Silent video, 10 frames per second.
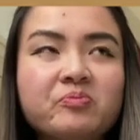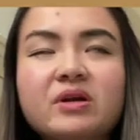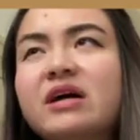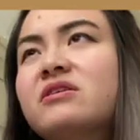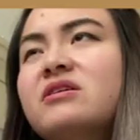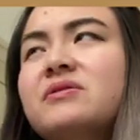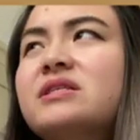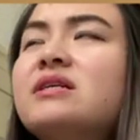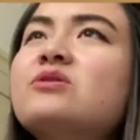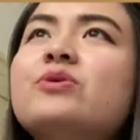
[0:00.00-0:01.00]
I don't know,
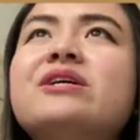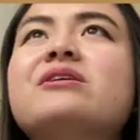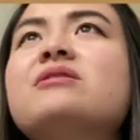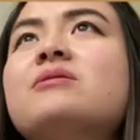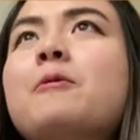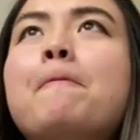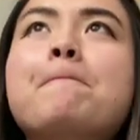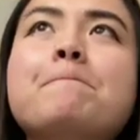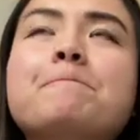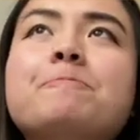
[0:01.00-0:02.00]
it's weird
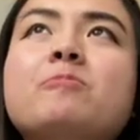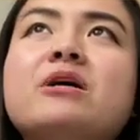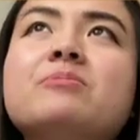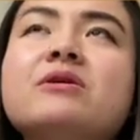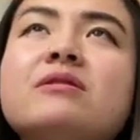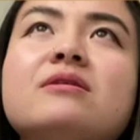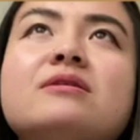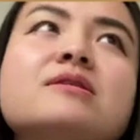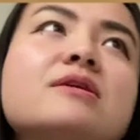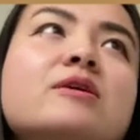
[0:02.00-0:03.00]
how to put
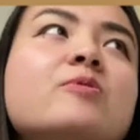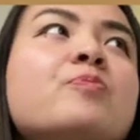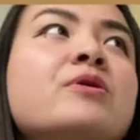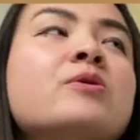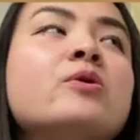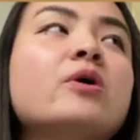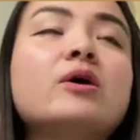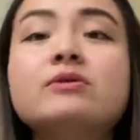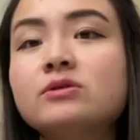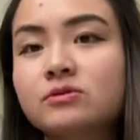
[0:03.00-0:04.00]
this. Like, I
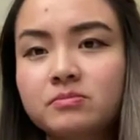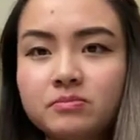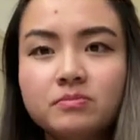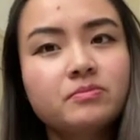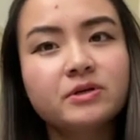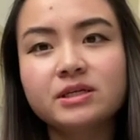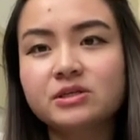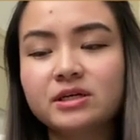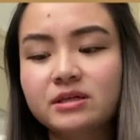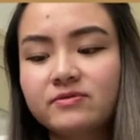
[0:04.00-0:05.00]
was pretty
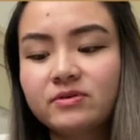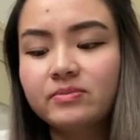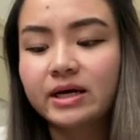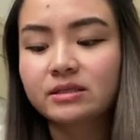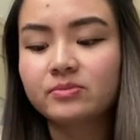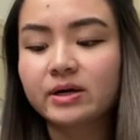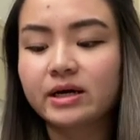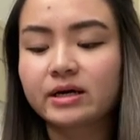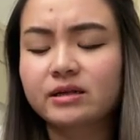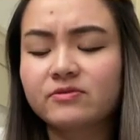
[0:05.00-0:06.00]
drained from back to
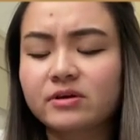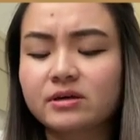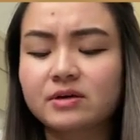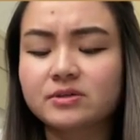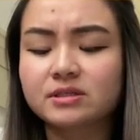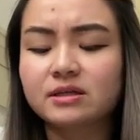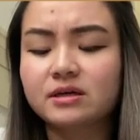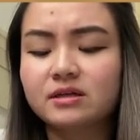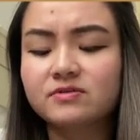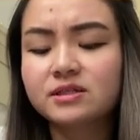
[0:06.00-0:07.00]
back, and I felt like I wasn't getting
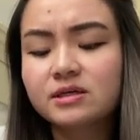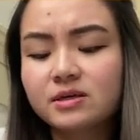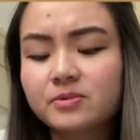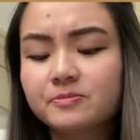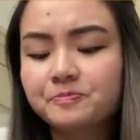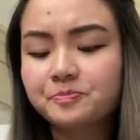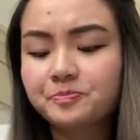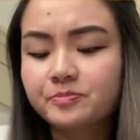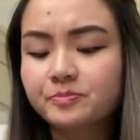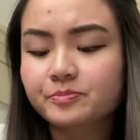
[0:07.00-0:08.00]
enough sleep.
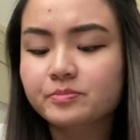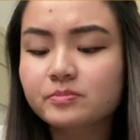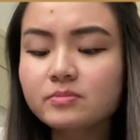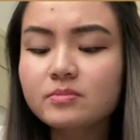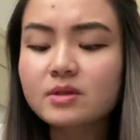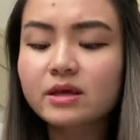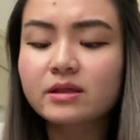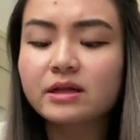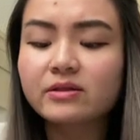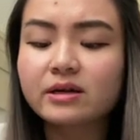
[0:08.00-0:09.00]
And then
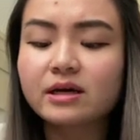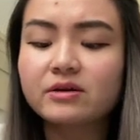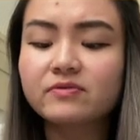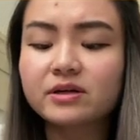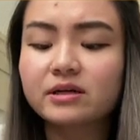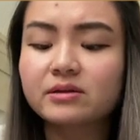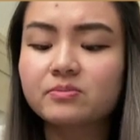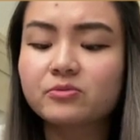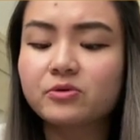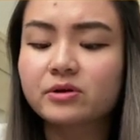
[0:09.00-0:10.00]
now that I had a very
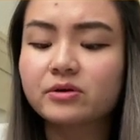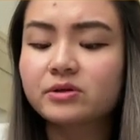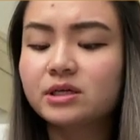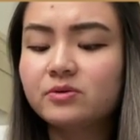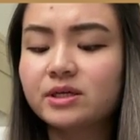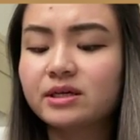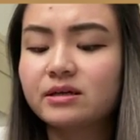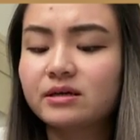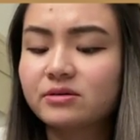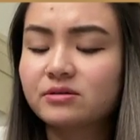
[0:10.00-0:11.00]
more low-key weekend,
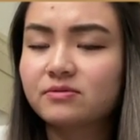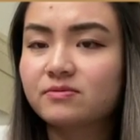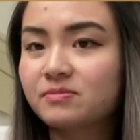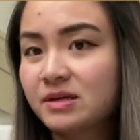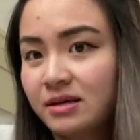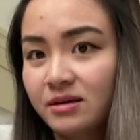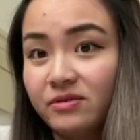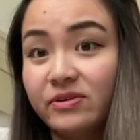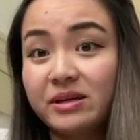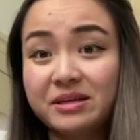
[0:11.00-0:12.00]
I also
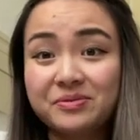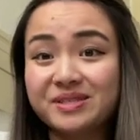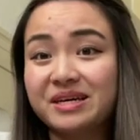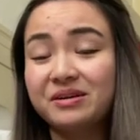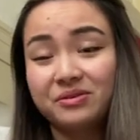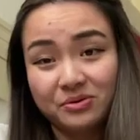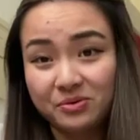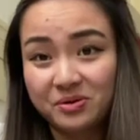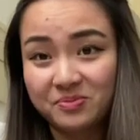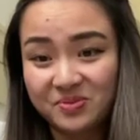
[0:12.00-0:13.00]
felt like it was out of the
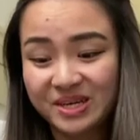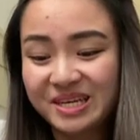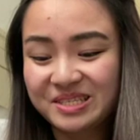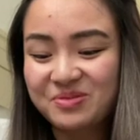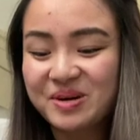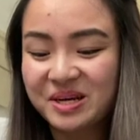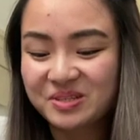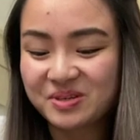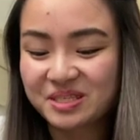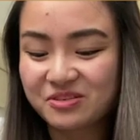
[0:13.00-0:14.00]
norm because the past
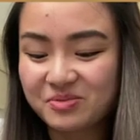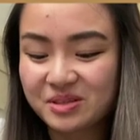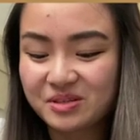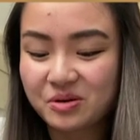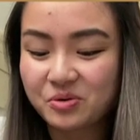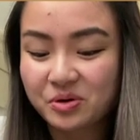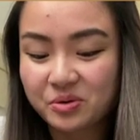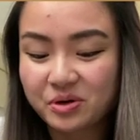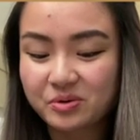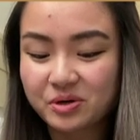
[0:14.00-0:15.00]
weeks have been so go,
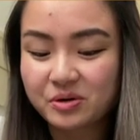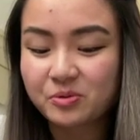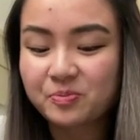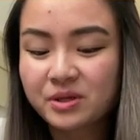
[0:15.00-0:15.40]
go, go.